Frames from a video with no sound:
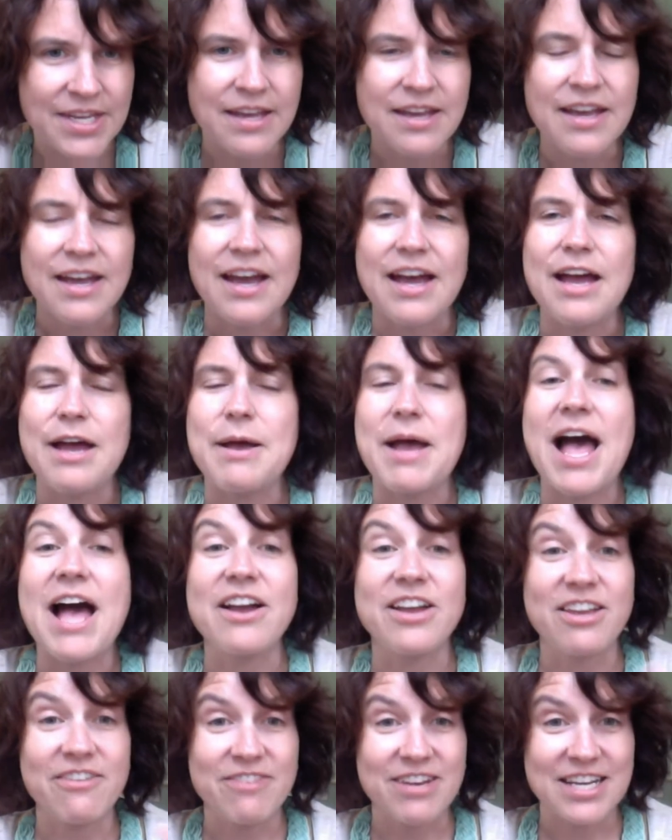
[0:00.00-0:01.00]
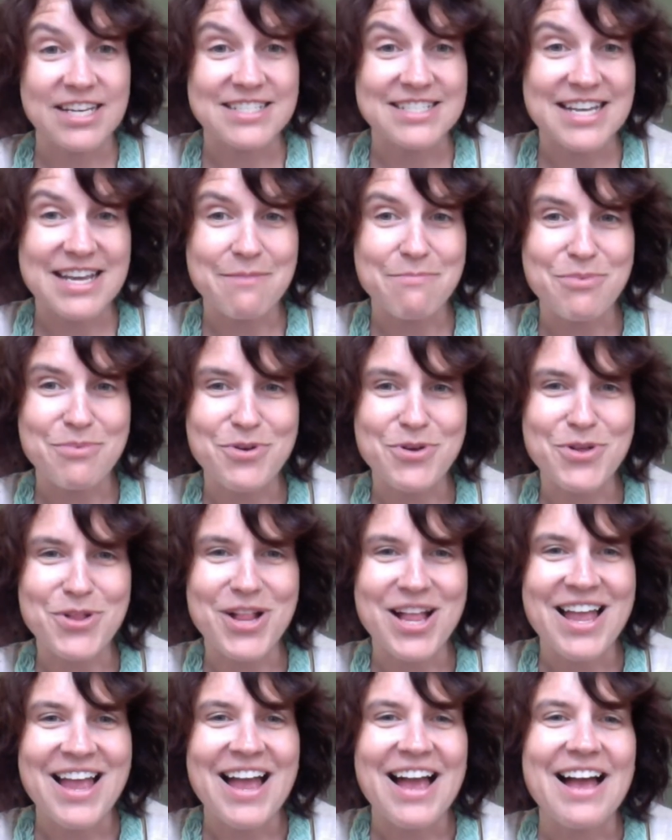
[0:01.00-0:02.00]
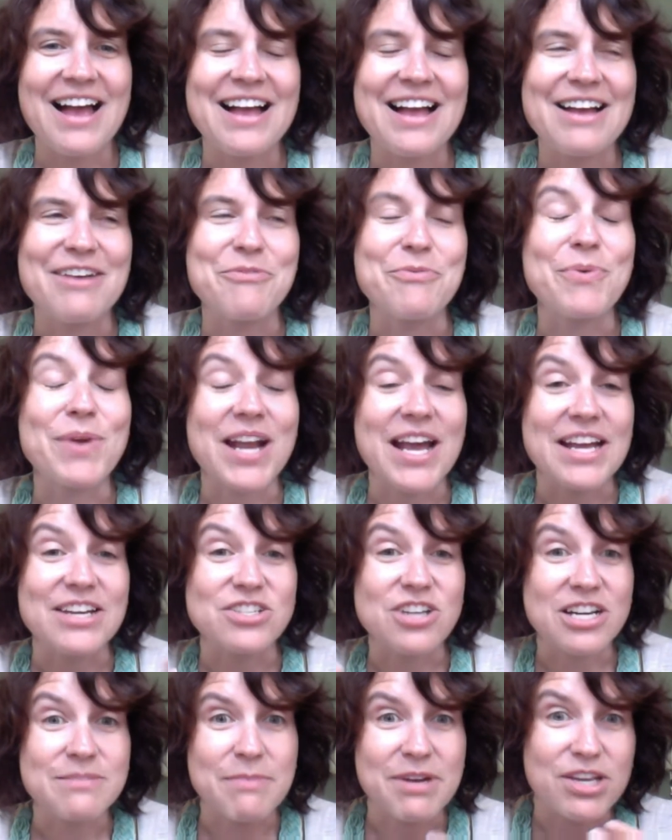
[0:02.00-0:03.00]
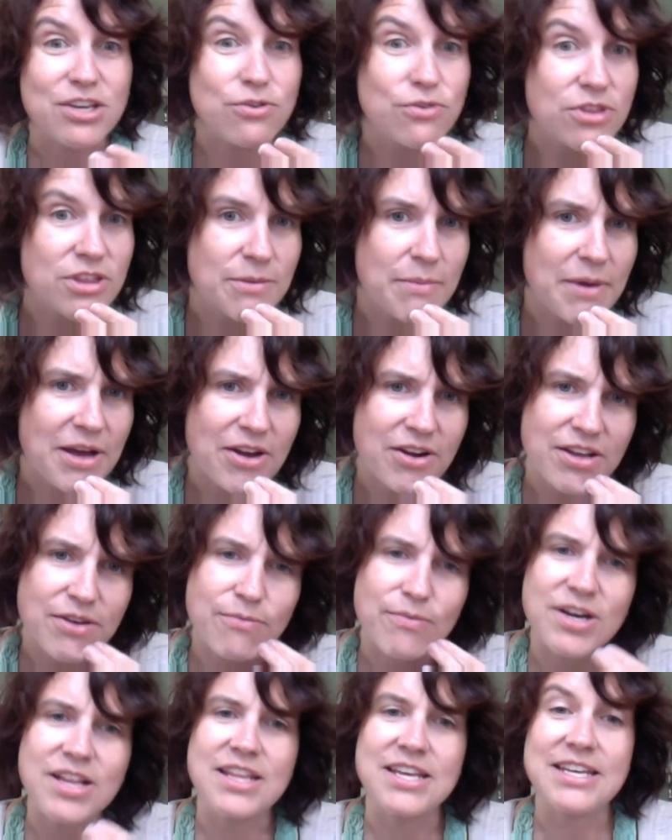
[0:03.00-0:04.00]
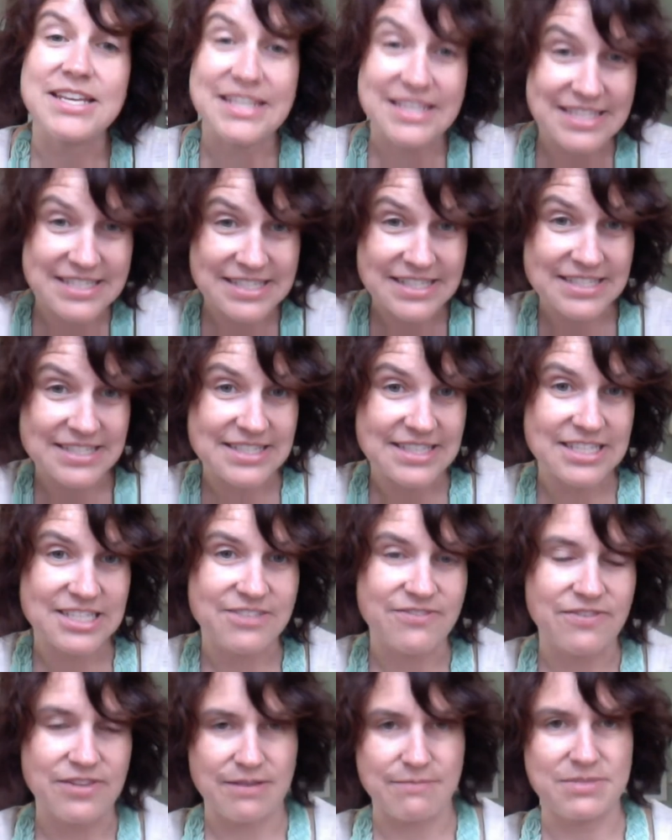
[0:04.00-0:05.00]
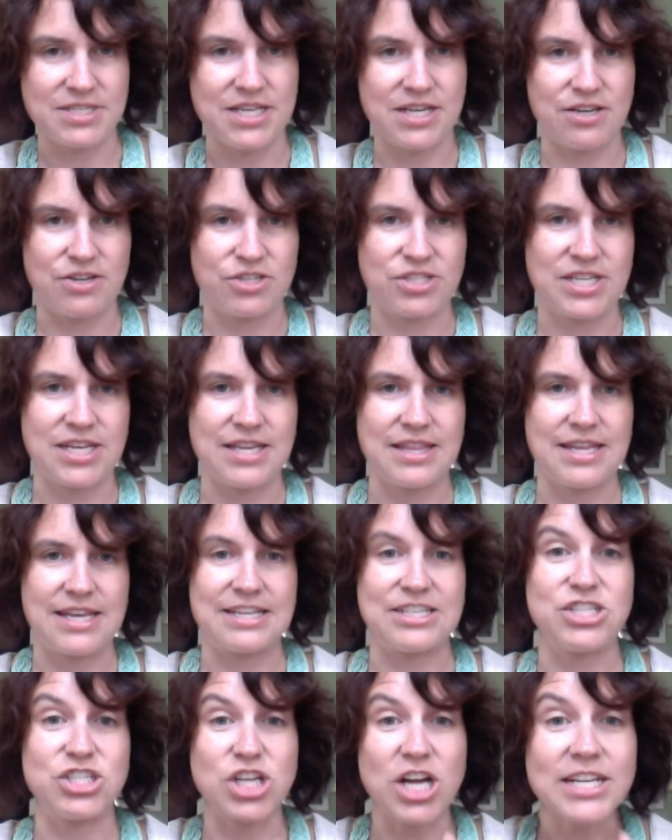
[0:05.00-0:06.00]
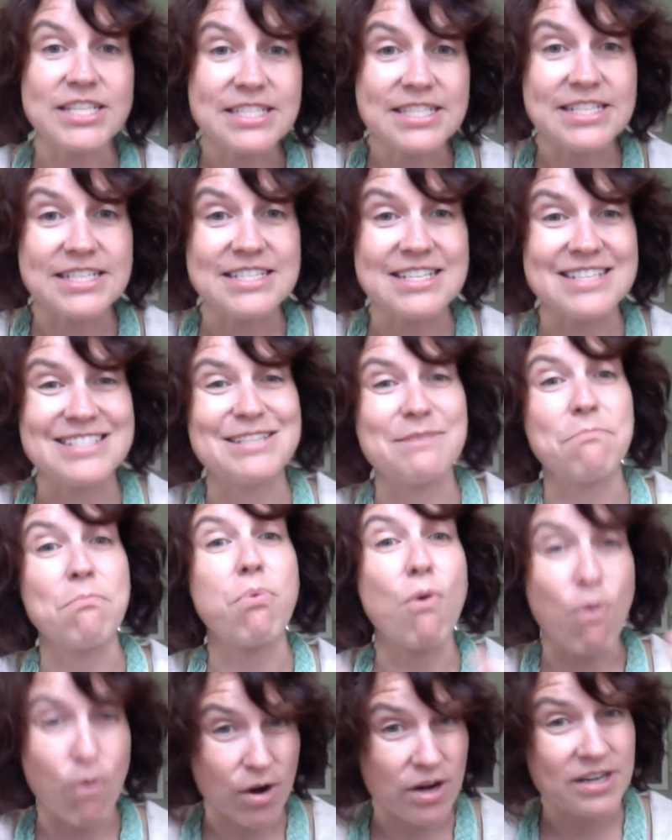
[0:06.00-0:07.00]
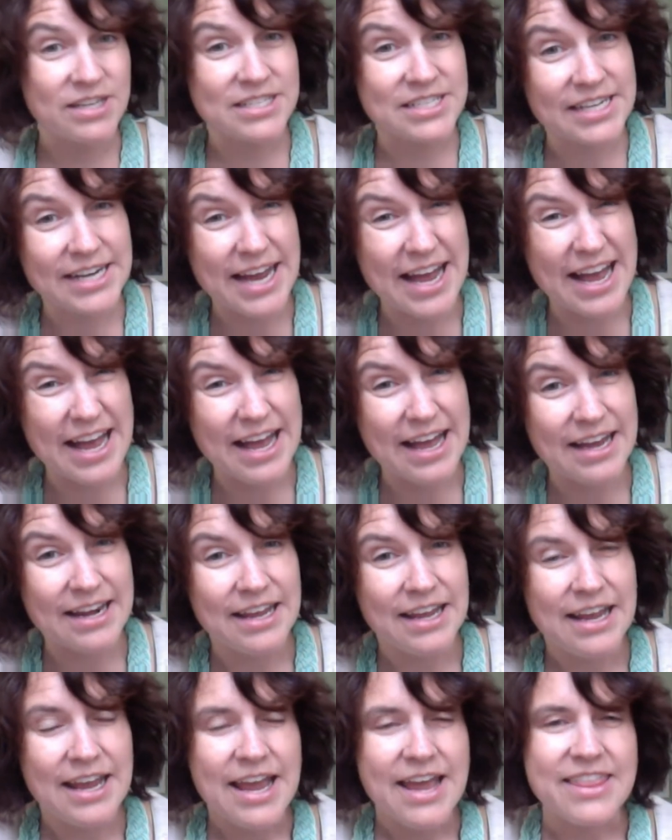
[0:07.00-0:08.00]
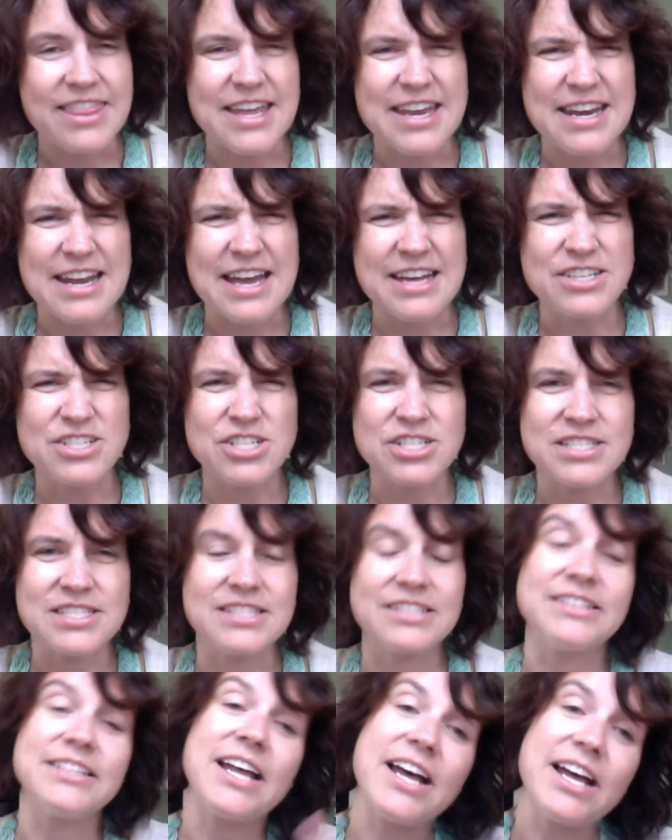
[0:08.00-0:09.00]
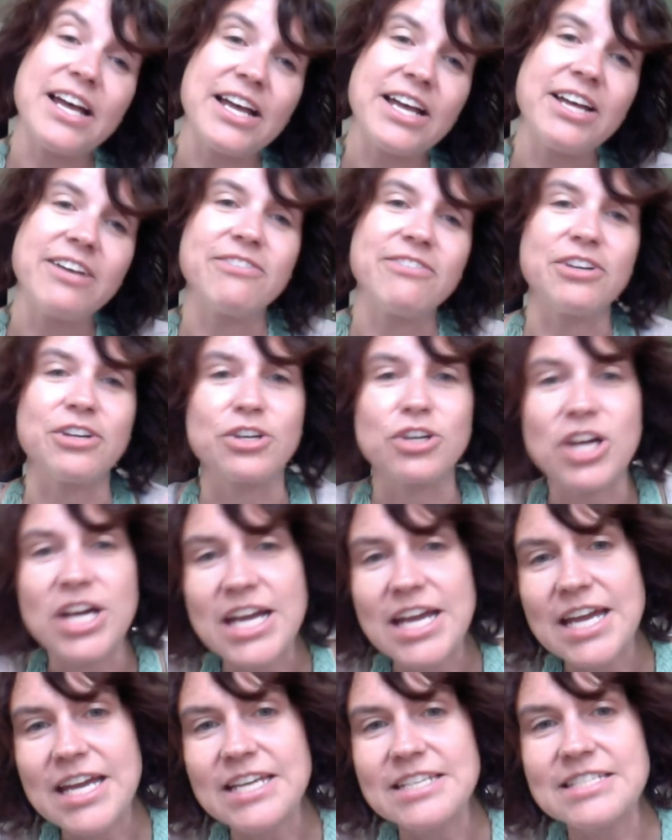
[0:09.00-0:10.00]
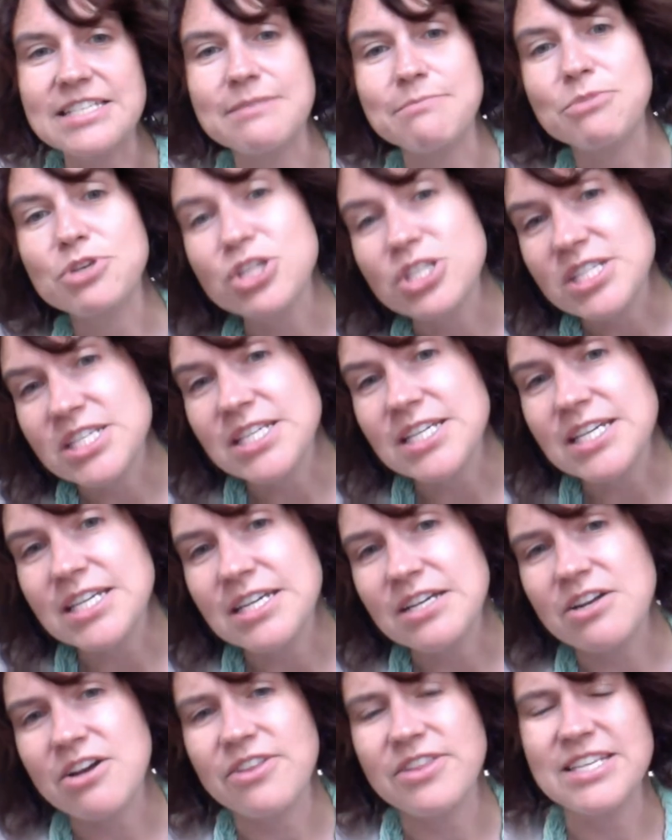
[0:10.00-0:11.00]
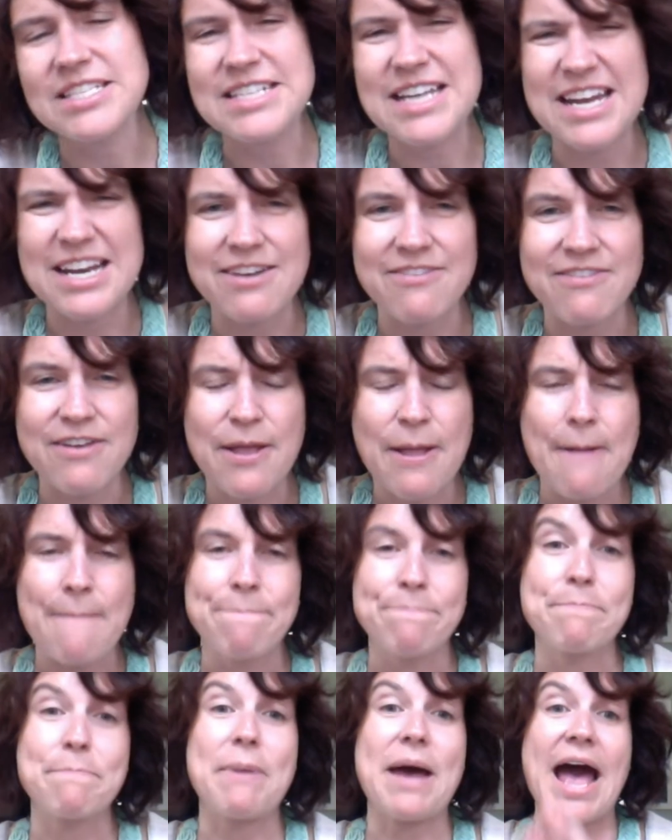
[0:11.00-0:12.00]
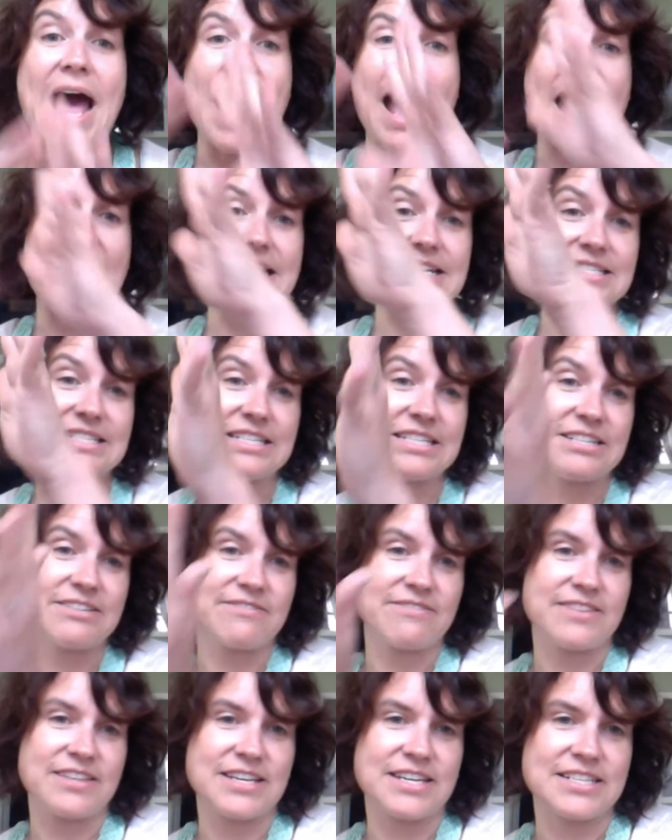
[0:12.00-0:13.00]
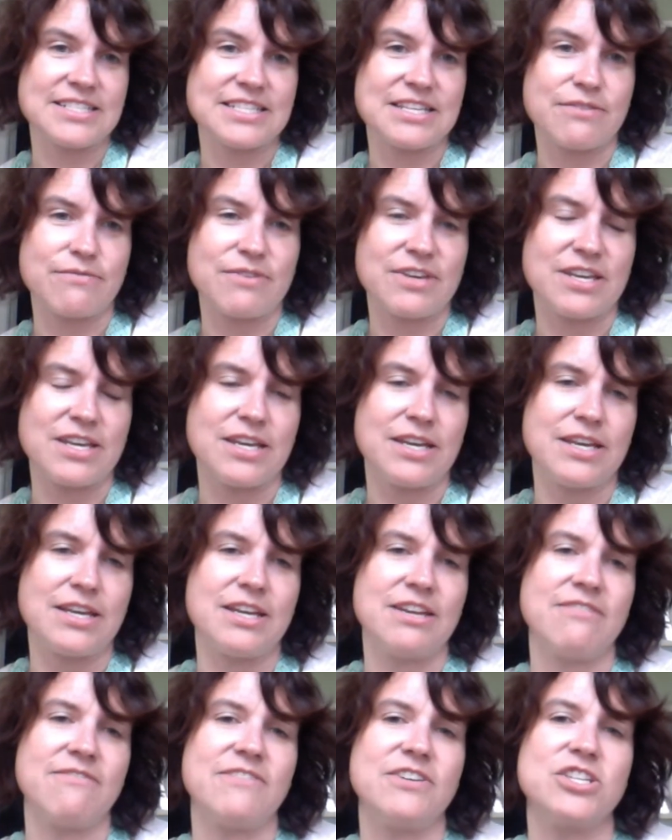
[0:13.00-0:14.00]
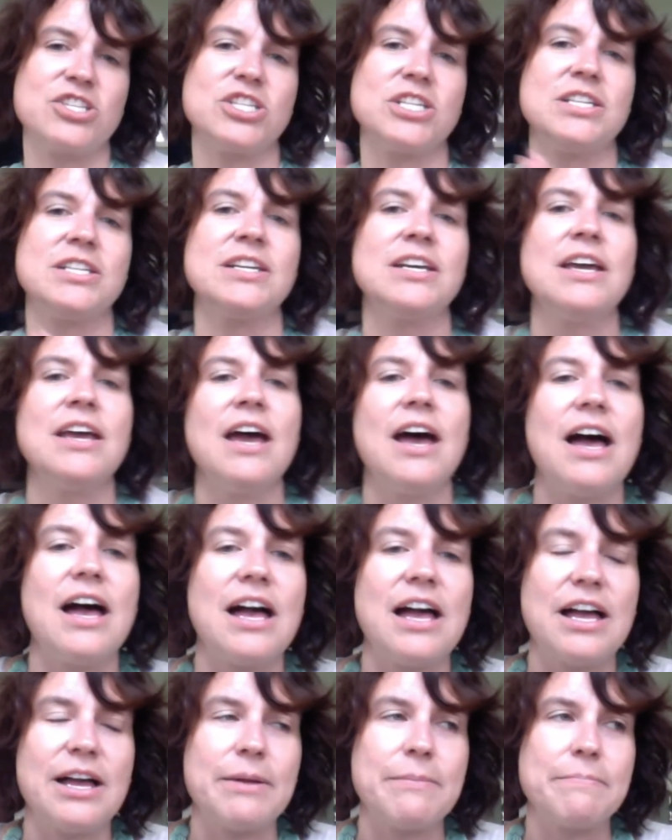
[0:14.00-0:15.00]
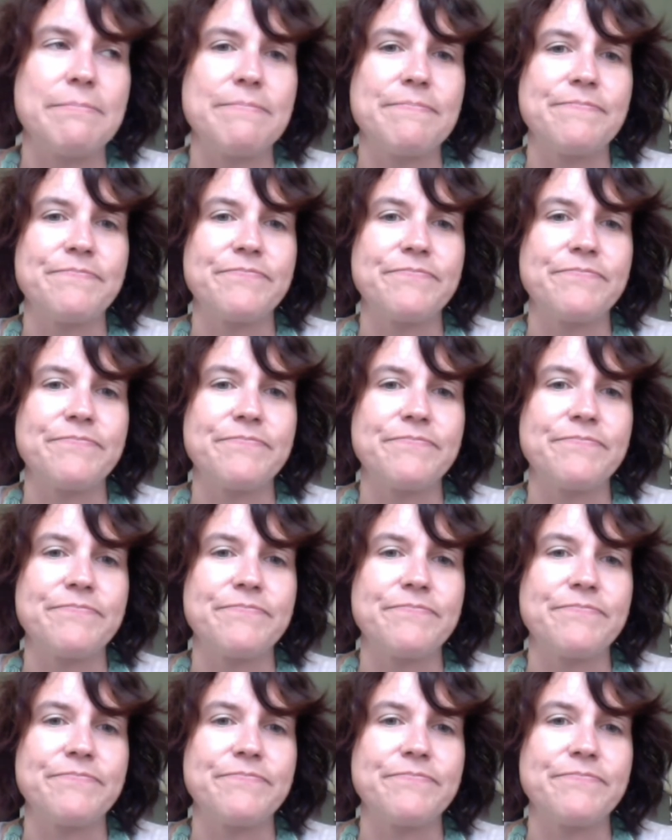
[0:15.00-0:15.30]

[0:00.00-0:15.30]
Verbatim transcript: Uh, I'll give an example. Uh, when I talk to my youth about it, one of the easiest things for them to understand that justice is important to God, that not just love and grace and mercy and all these kind of positive things that we envision um,